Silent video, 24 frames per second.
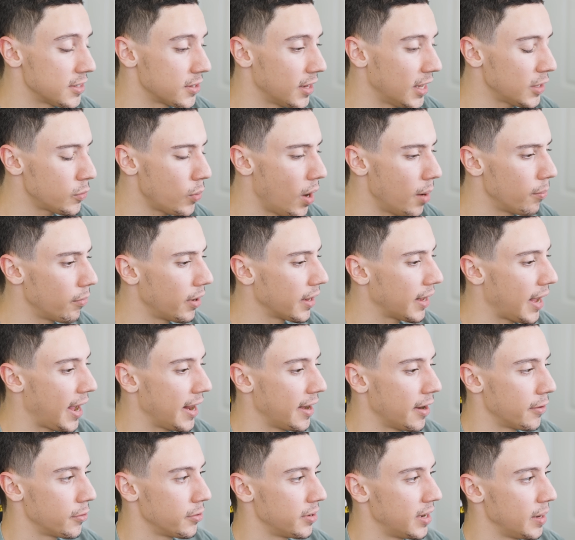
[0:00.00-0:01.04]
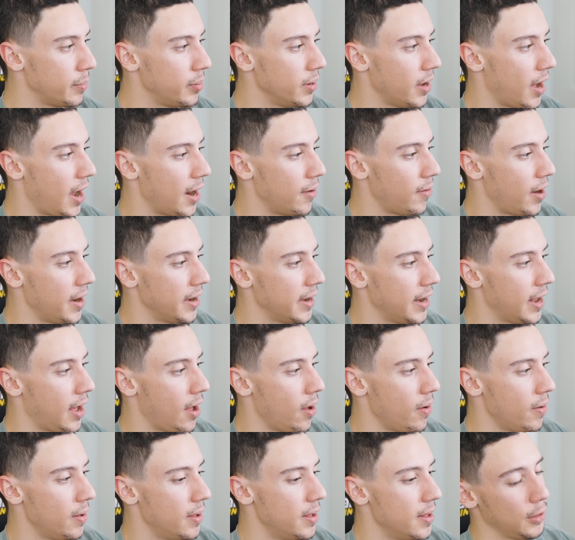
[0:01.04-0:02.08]
So that's why I'm running 800 DPI right
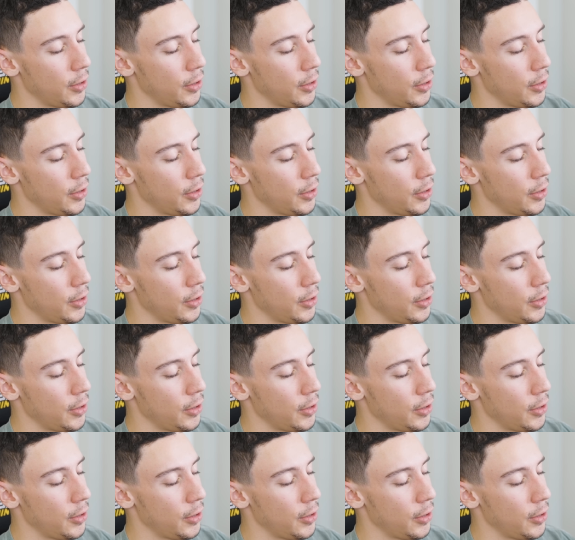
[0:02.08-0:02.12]
now.